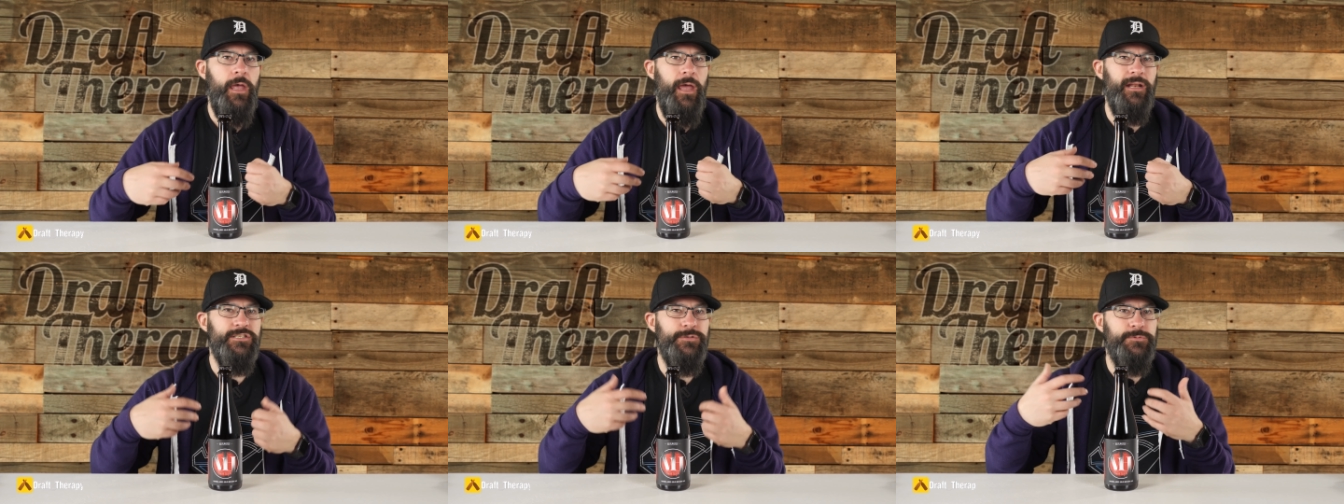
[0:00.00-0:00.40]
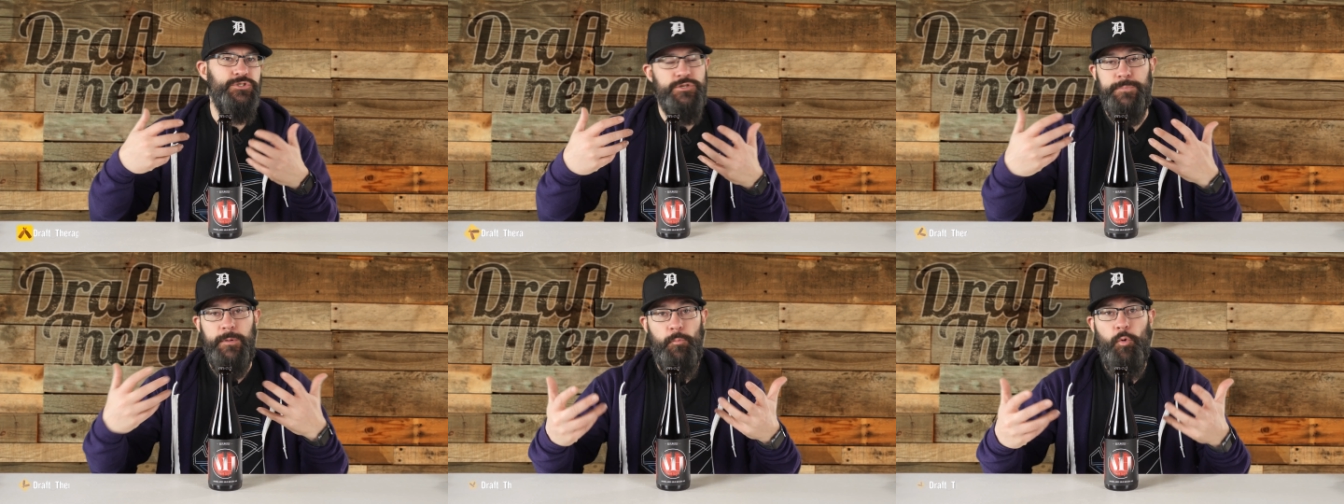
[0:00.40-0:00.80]
and it's
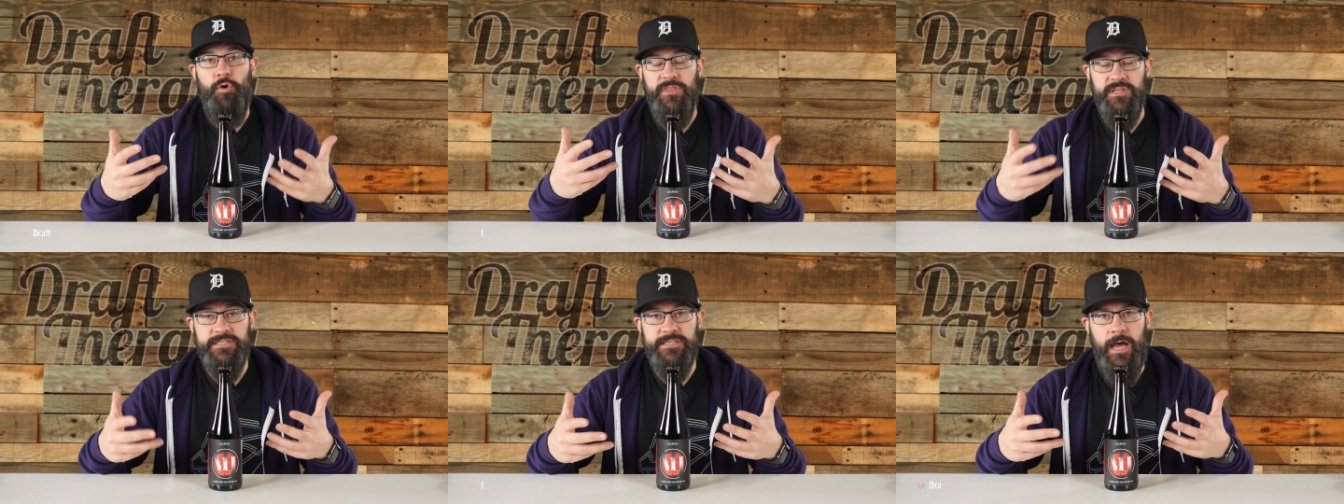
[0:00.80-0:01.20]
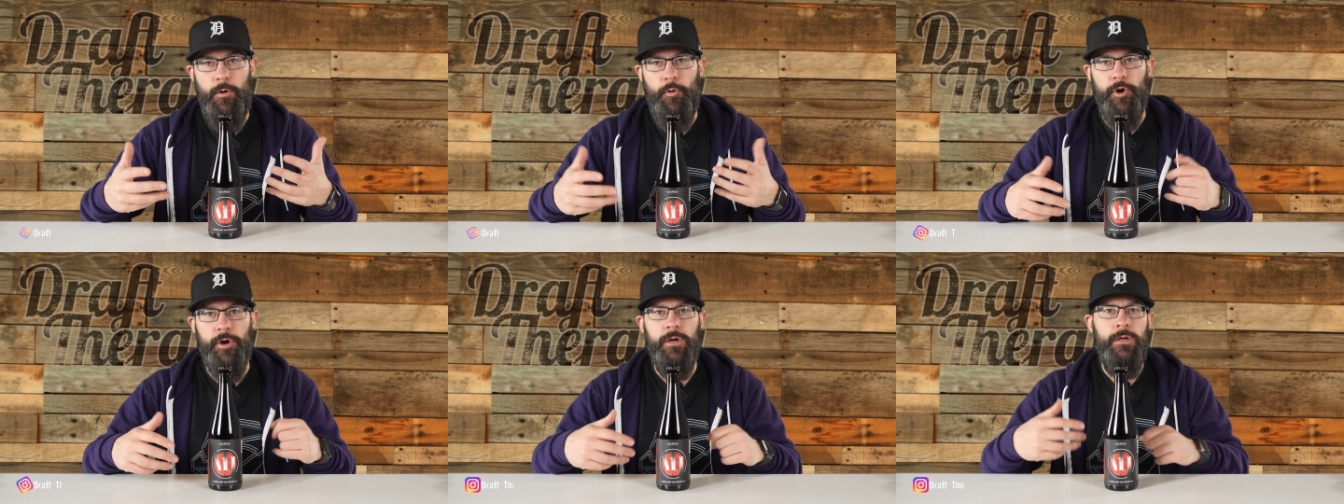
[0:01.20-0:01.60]
just been more of the
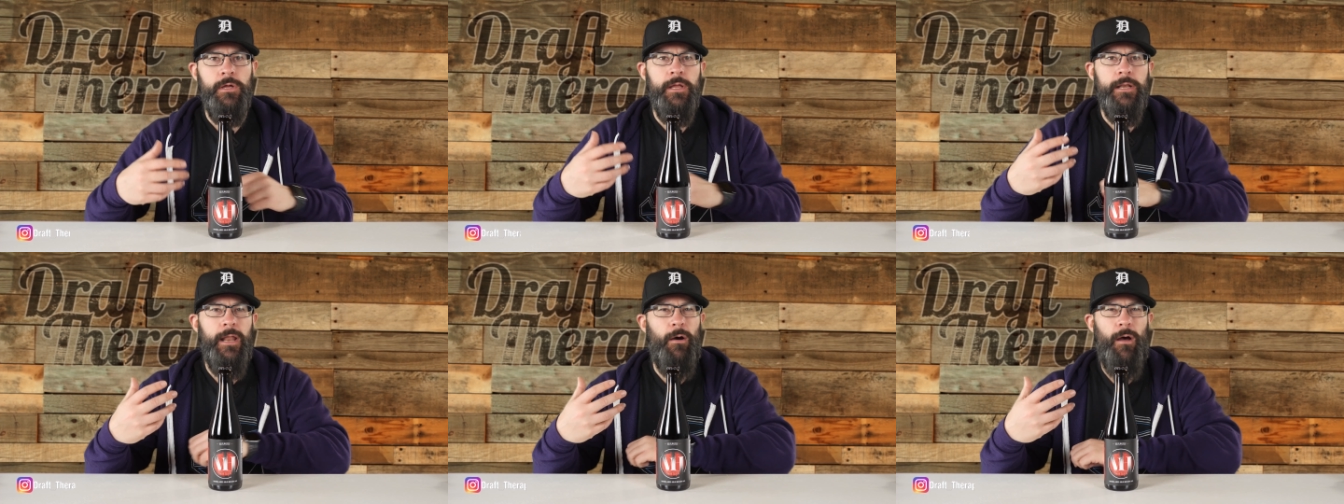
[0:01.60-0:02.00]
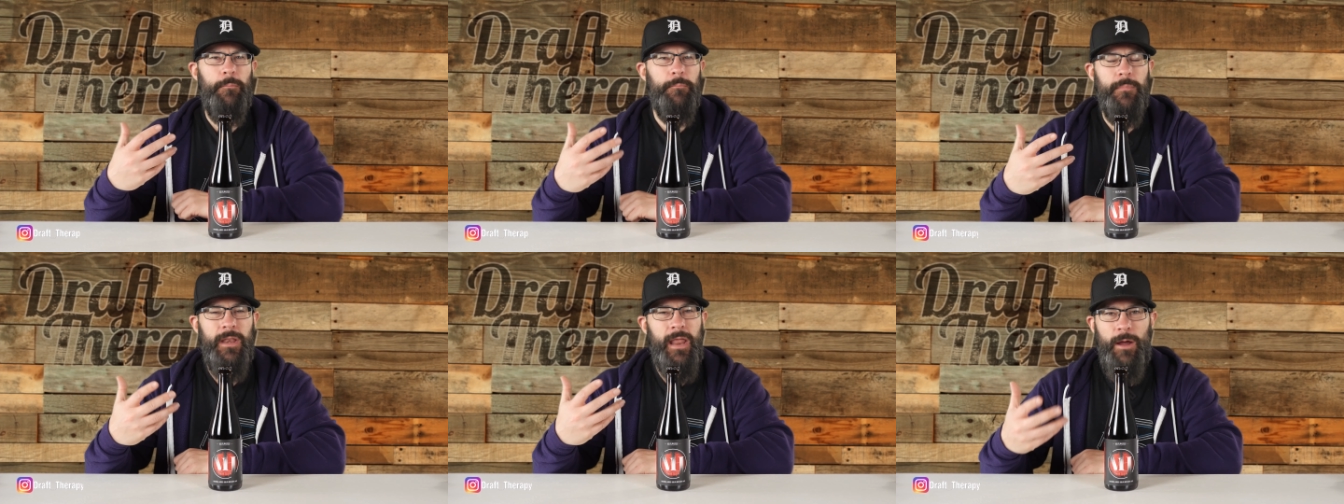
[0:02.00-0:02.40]
sour. Now,
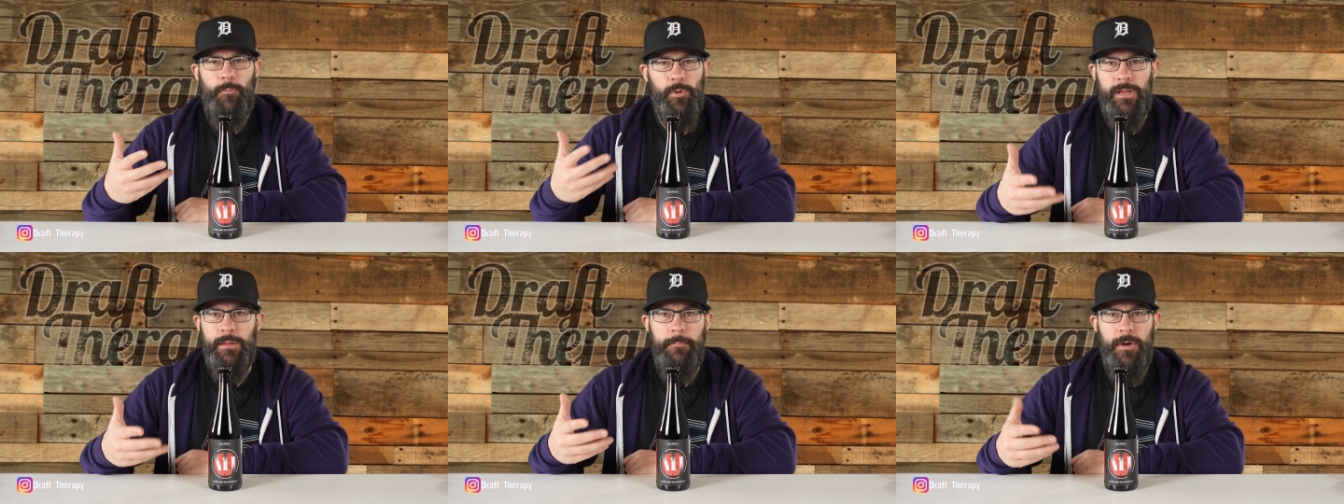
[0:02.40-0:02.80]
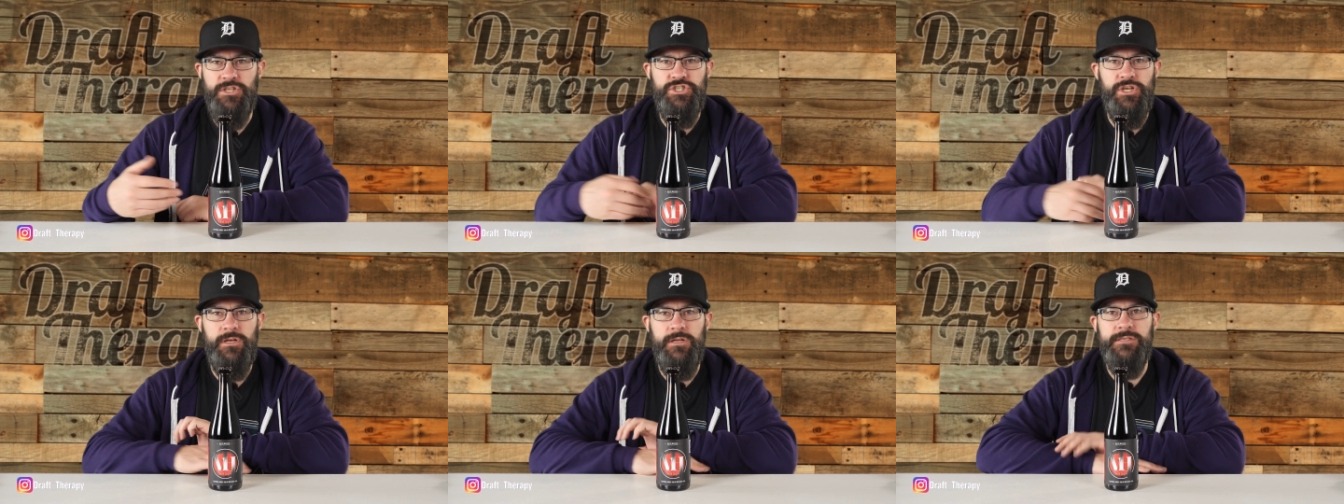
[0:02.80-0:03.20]
I'm not really
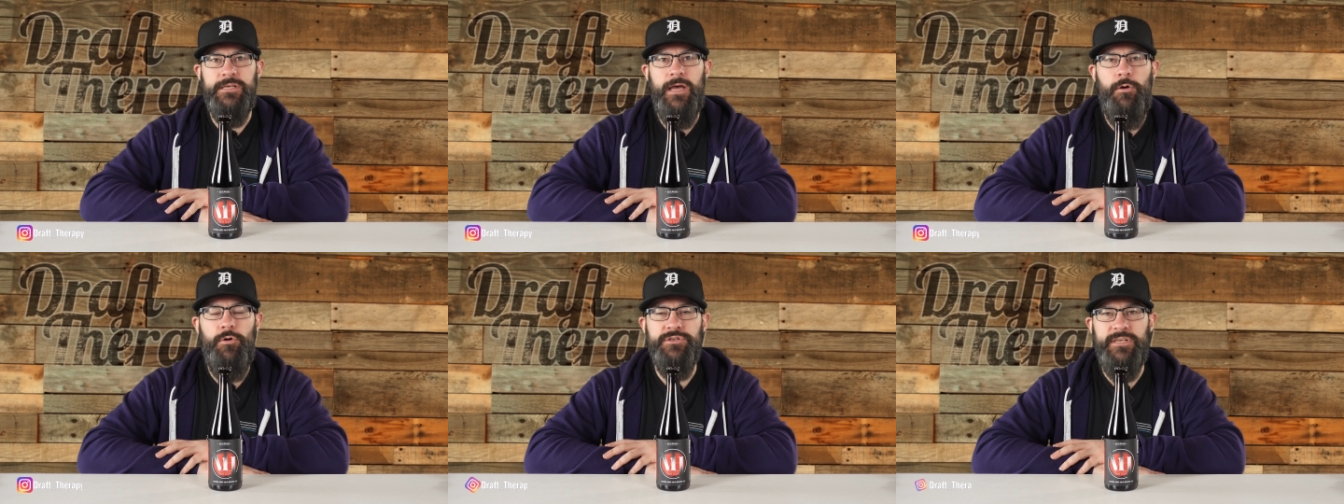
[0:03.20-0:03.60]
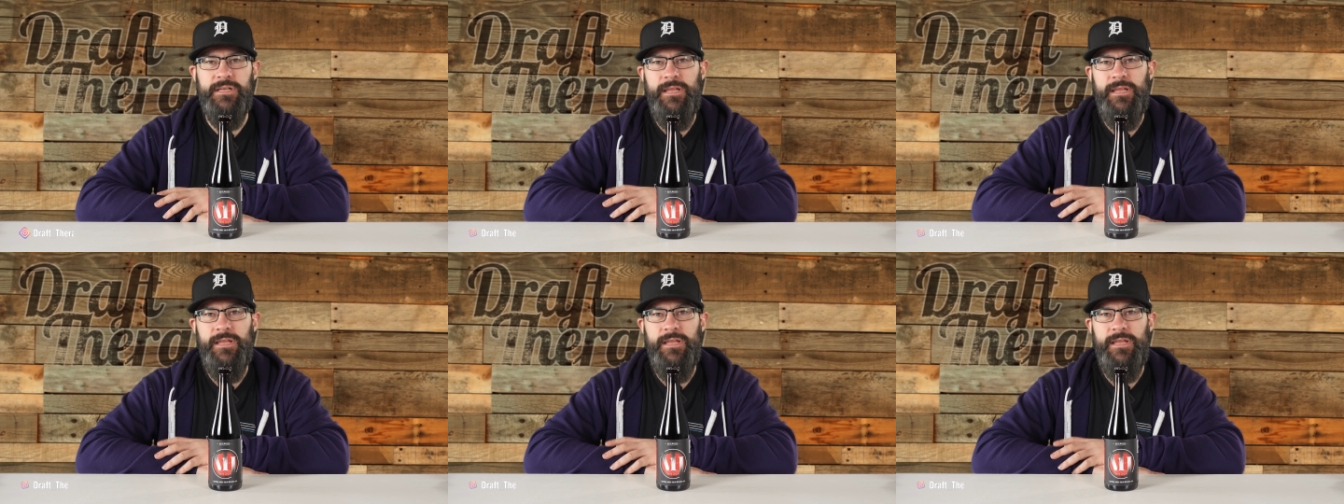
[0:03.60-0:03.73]
much into sours.